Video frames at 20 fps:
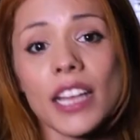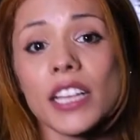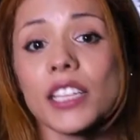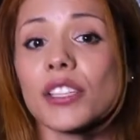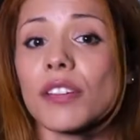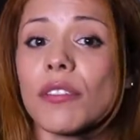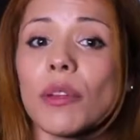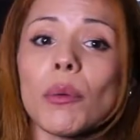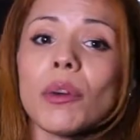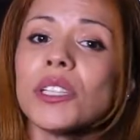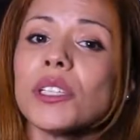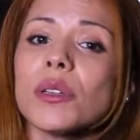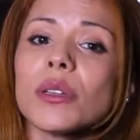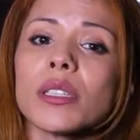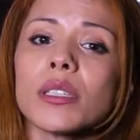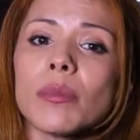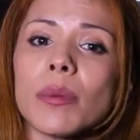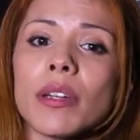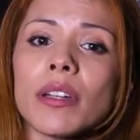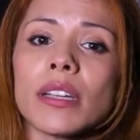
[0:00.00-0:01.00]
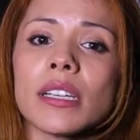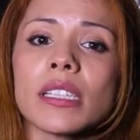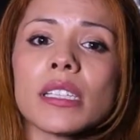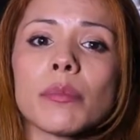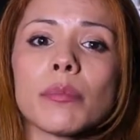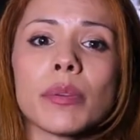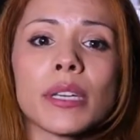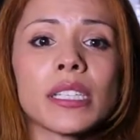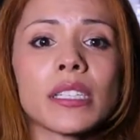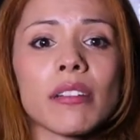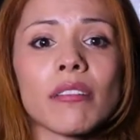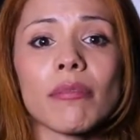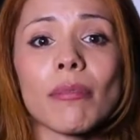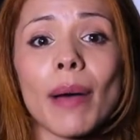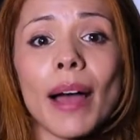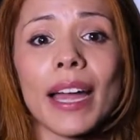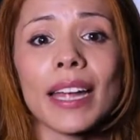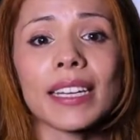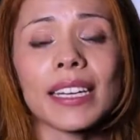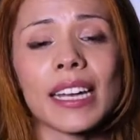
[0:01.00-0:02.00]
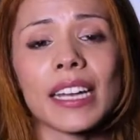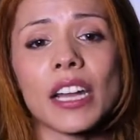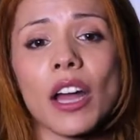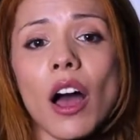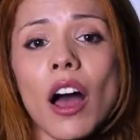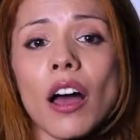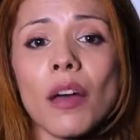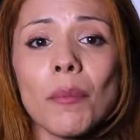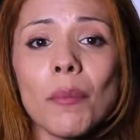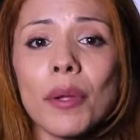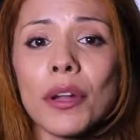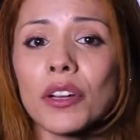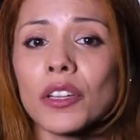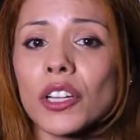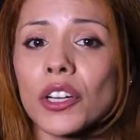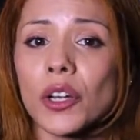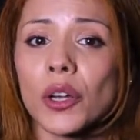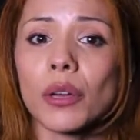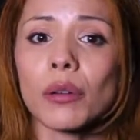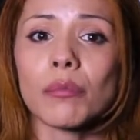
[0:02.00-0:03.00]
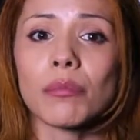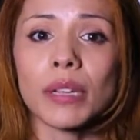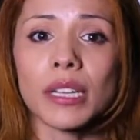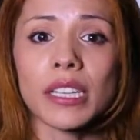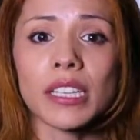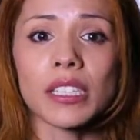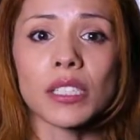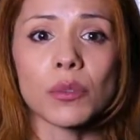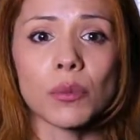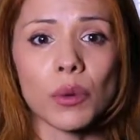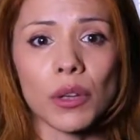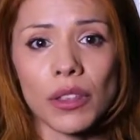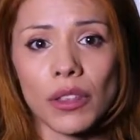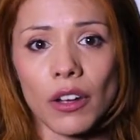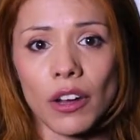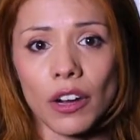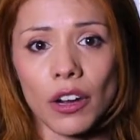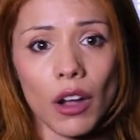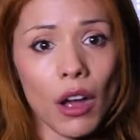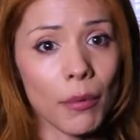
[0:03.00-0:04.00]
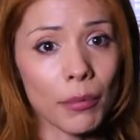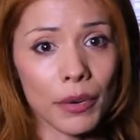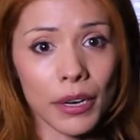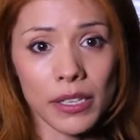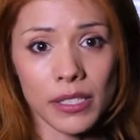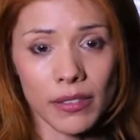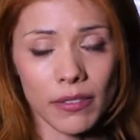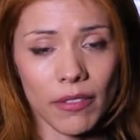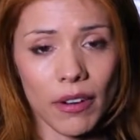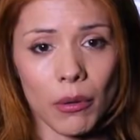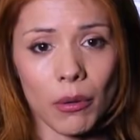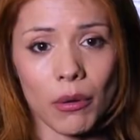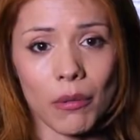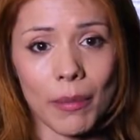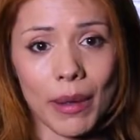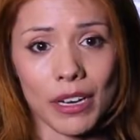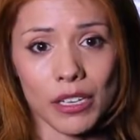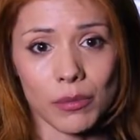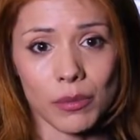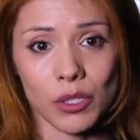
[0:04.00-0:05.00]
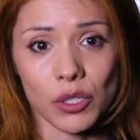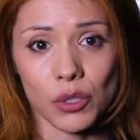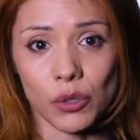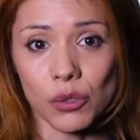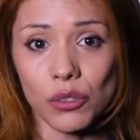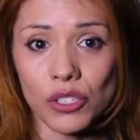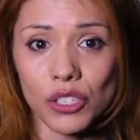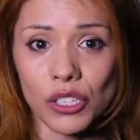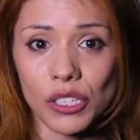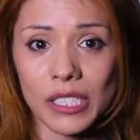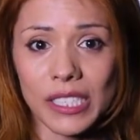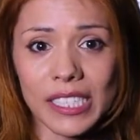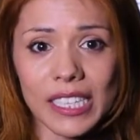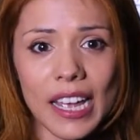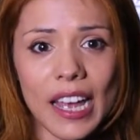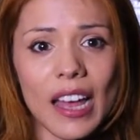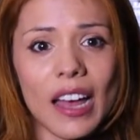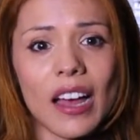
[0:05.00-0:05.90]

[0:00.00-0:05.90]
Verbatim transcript: So if you want to experience peace of mind and unparalleled convenience with our comprehensive firewall management solutions,